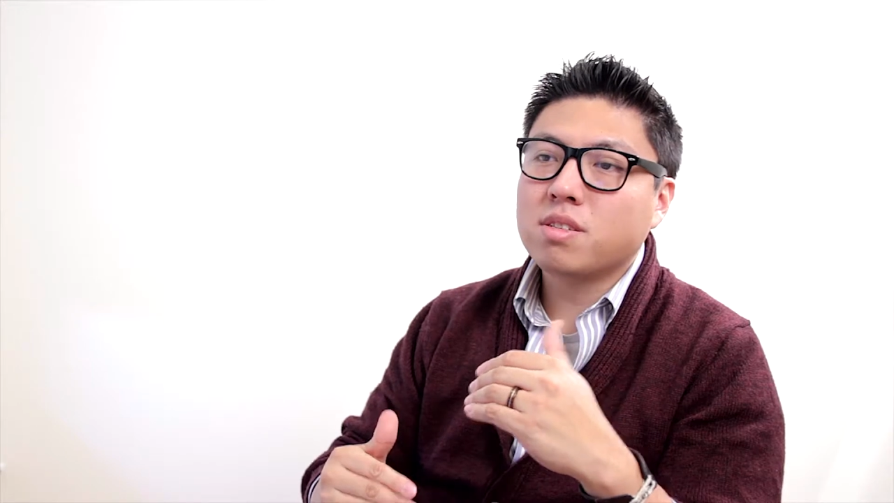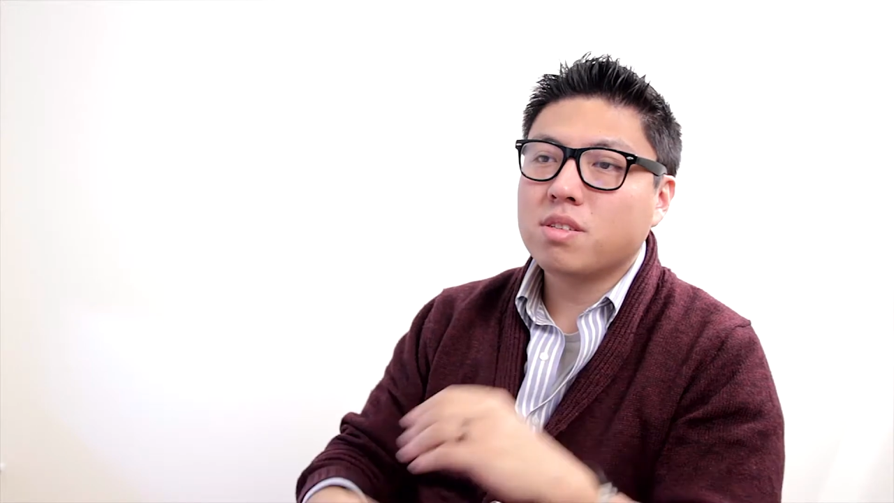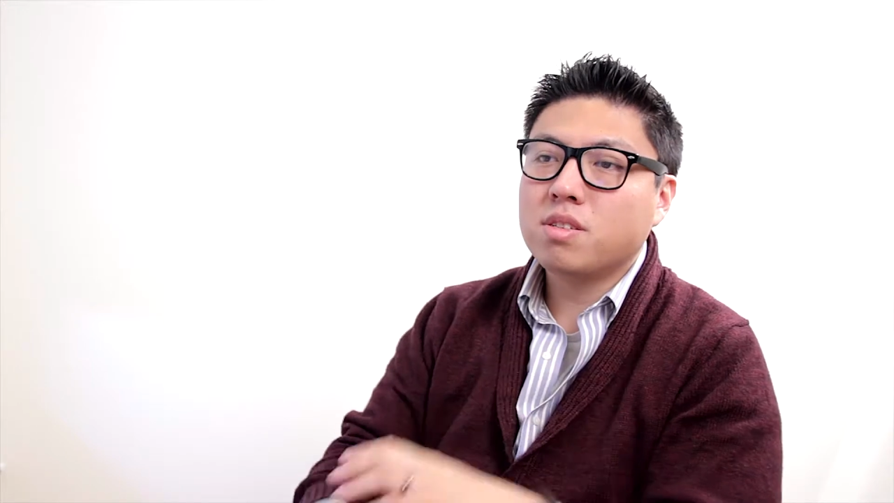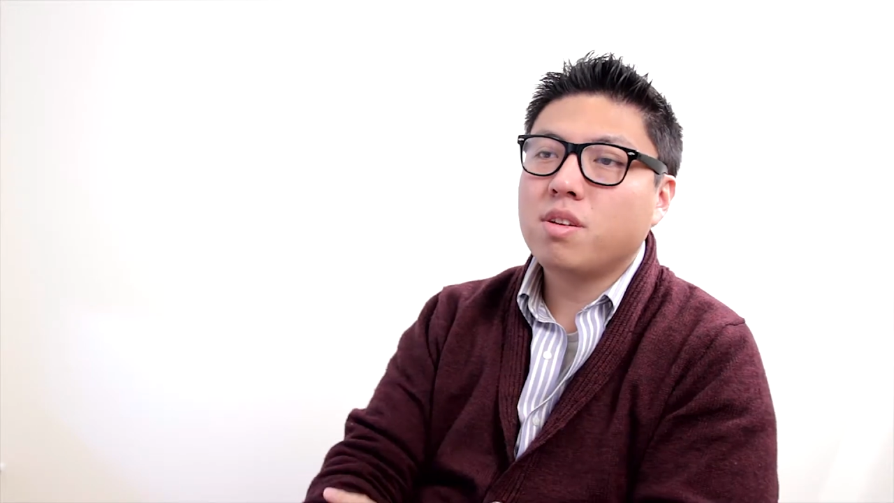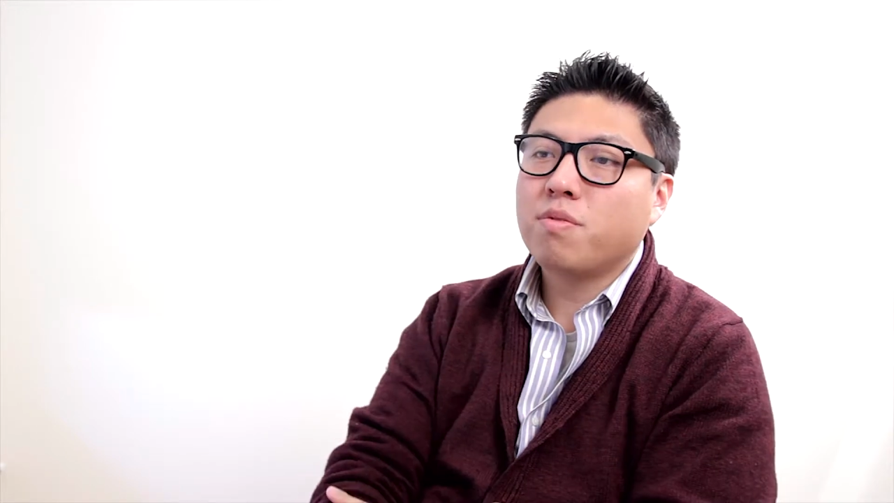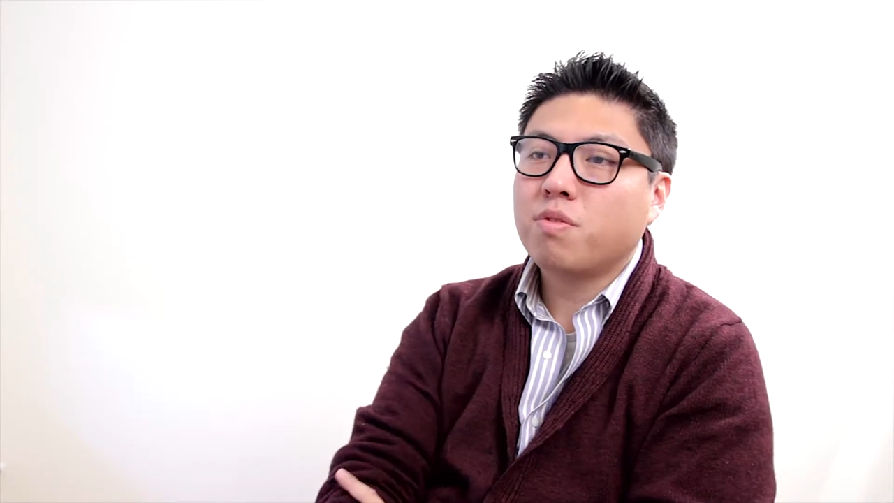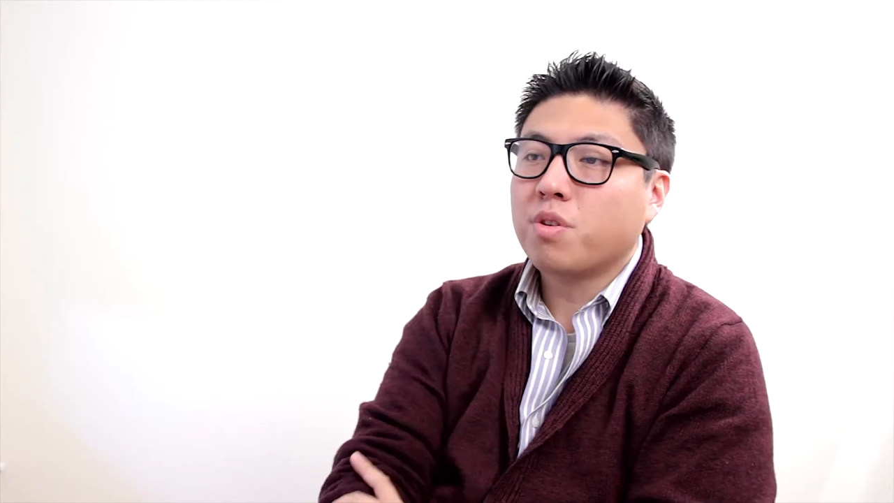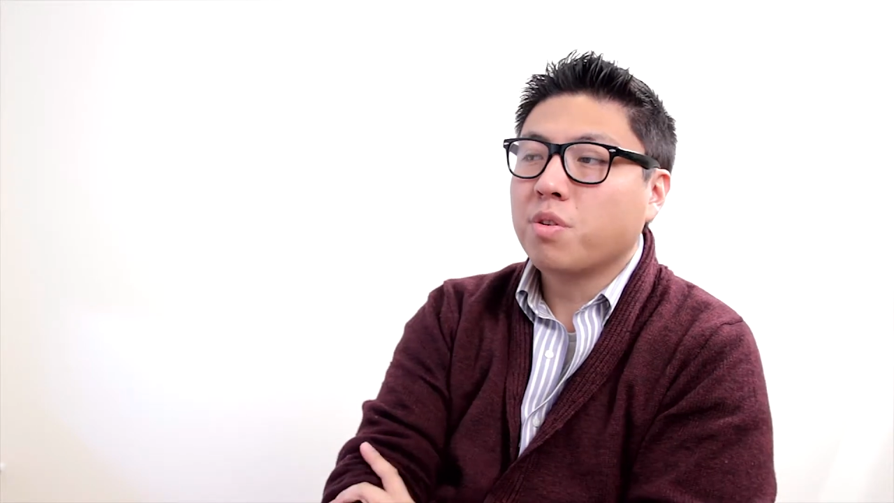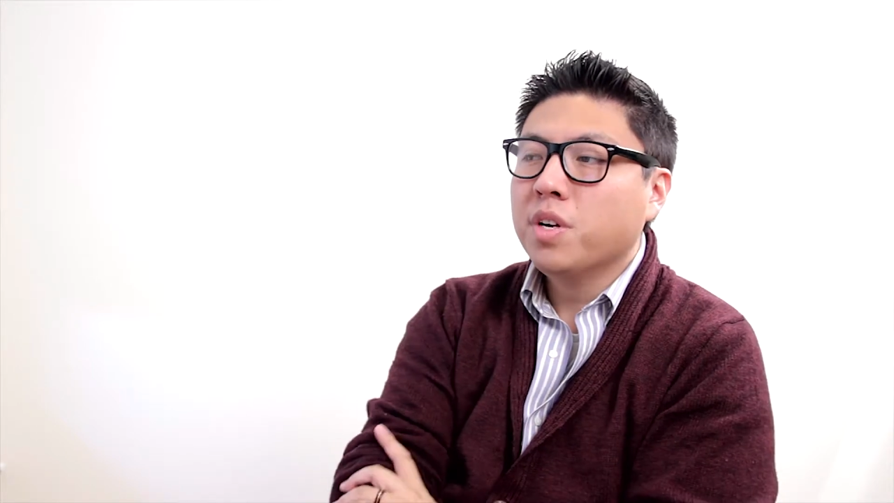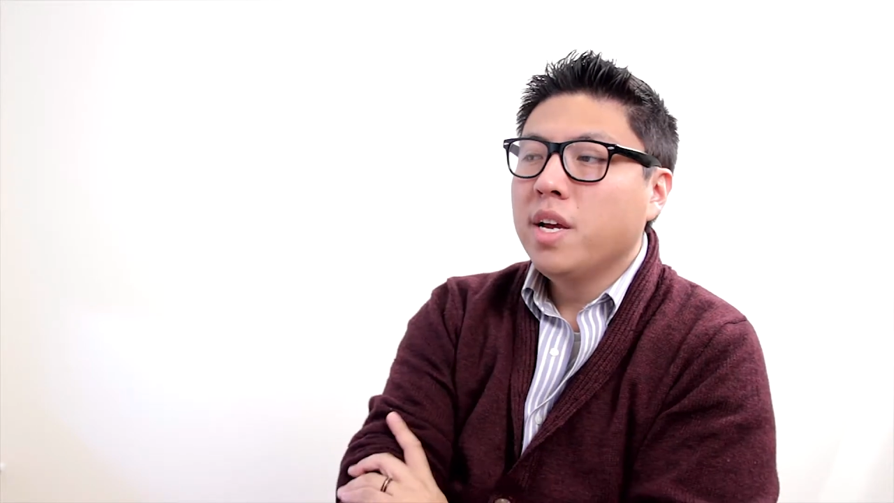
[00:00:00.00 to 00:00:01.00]
to sift
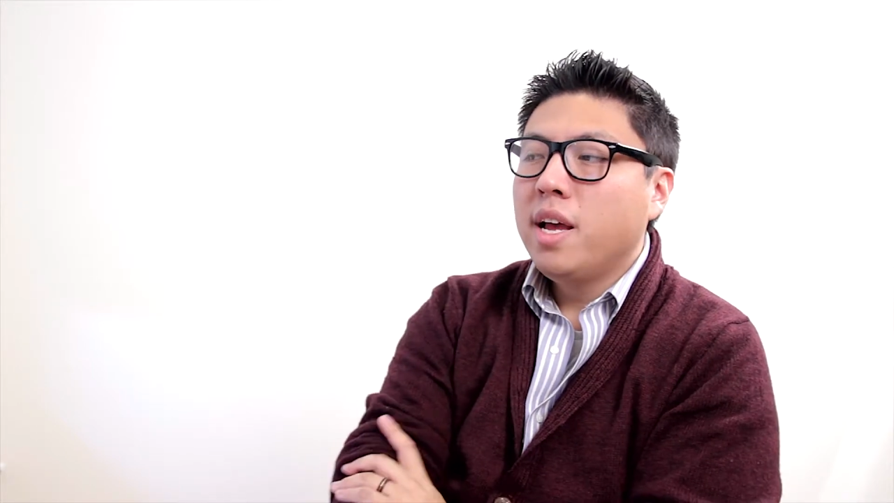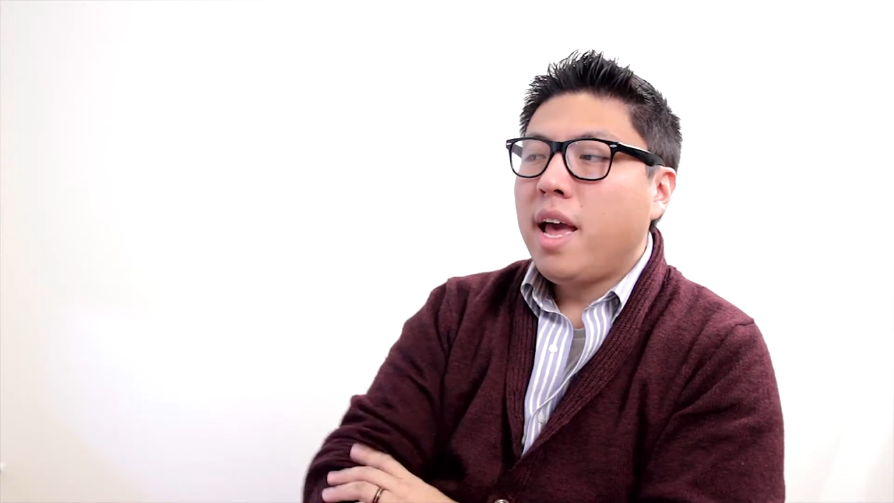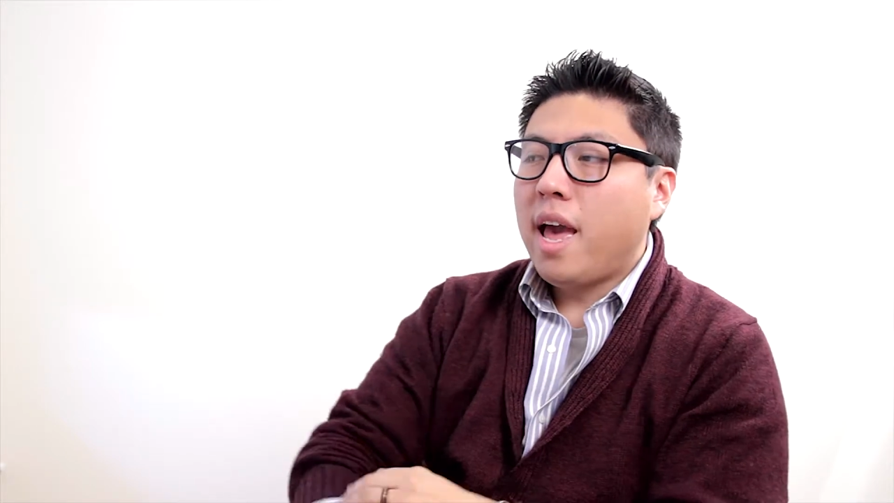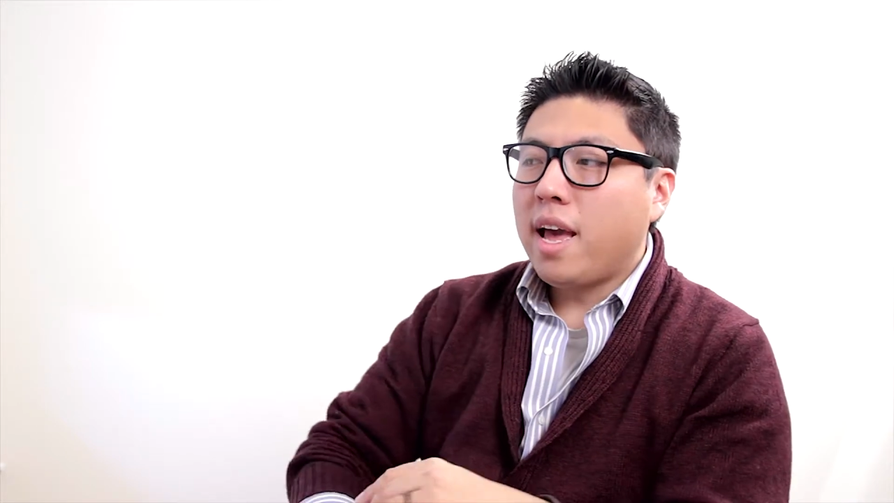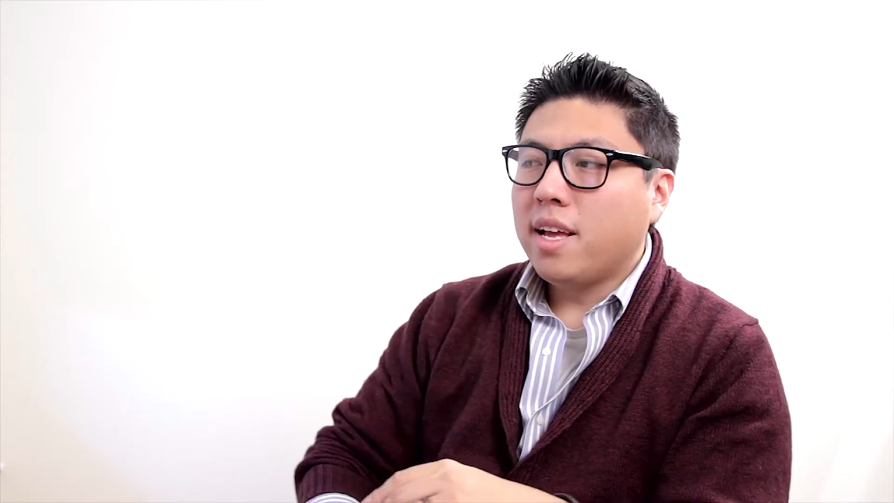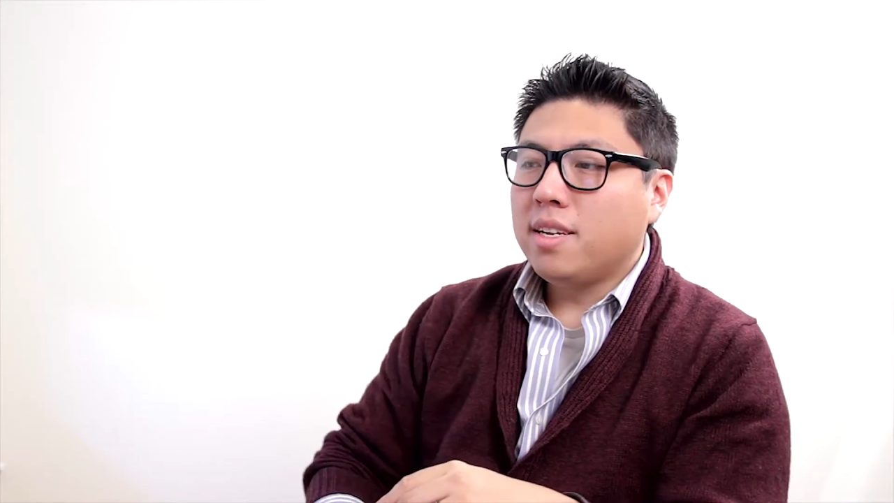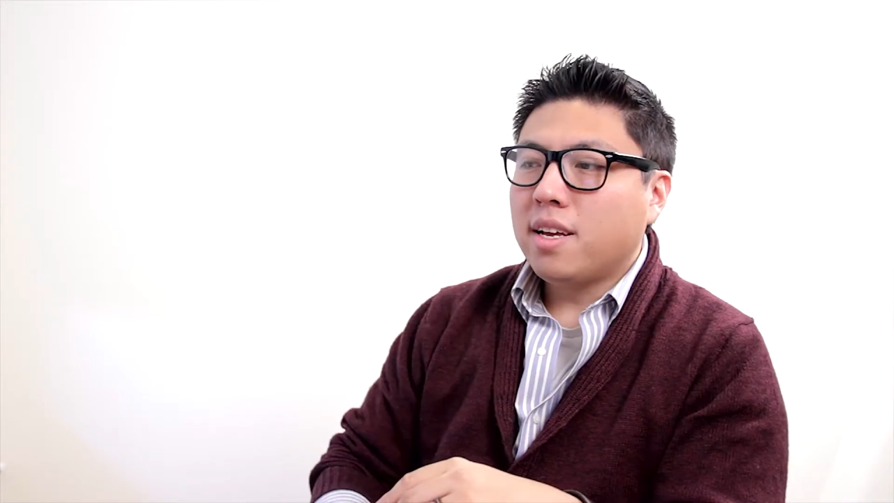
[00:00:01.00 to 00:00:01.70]
through, and